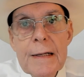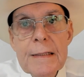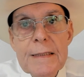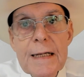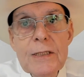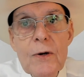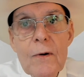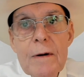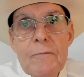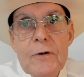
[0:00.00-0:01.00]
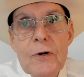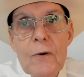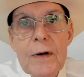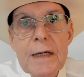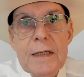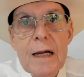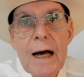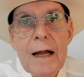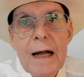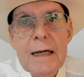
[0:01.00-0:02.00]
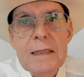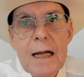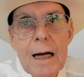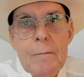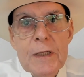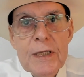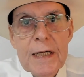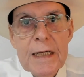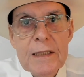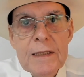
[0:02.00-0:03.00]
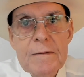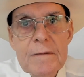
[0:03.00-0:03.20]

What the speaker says: C-store inventory is a lot like slot machines.